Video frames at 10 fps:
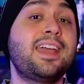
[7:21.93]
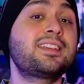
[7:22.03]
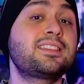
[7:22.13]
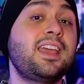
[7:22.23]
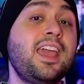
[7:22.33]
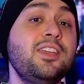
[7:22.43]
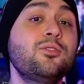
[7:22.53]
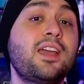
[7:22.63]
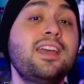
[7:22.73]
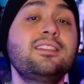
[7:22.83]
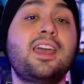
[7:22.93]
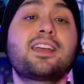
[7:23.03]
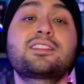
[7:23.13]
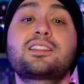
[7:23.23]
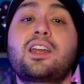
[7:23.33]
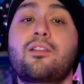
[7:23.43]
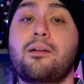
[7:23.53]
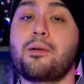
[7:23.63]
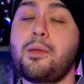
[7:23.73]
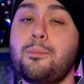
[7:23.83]
ex-Eyuk and
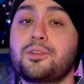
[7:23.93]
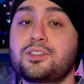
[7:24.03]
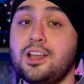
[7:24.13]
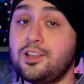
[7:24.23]
ex-Karaba members,